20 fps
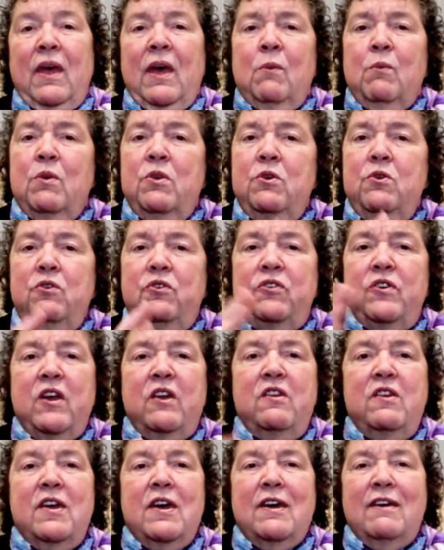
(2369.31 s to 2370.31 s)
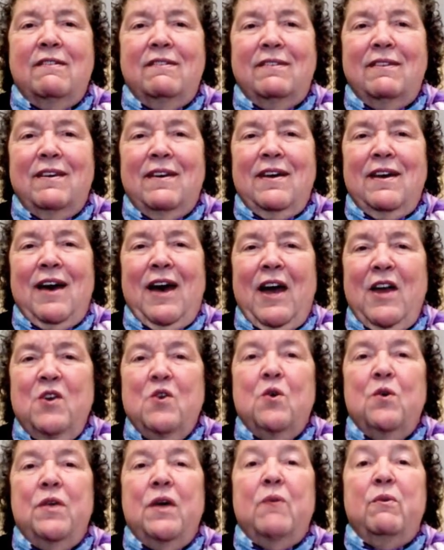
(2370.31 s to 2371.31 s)
And when you said yes, I
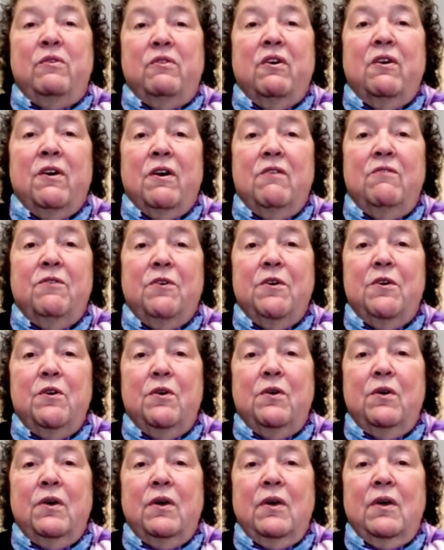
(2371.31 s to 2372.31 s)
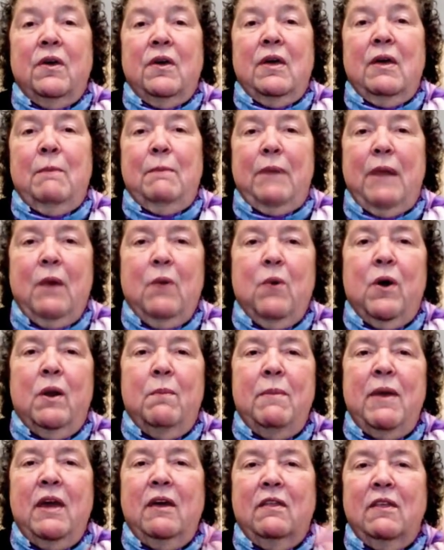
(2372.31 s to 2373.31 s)
know that was hard for you, but I
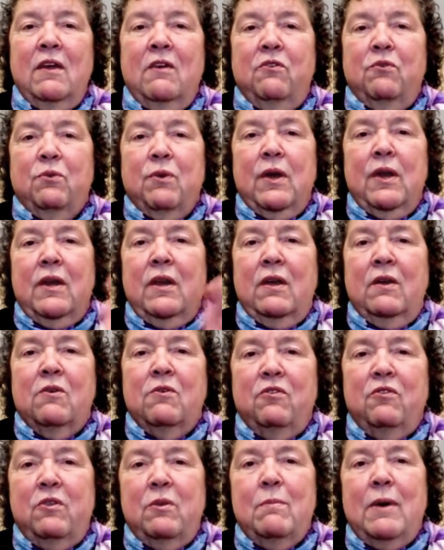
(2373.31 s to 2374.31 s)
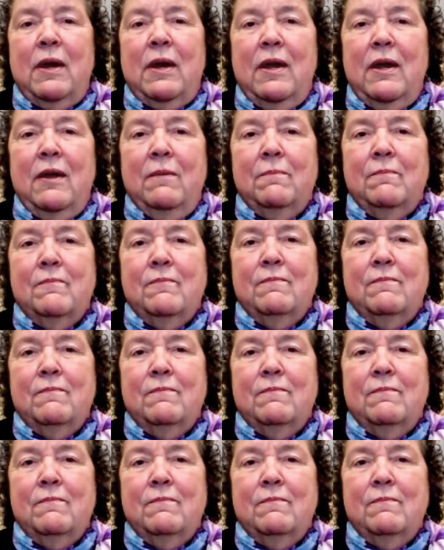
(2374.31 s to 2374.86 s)
want to make things right. Here's the money.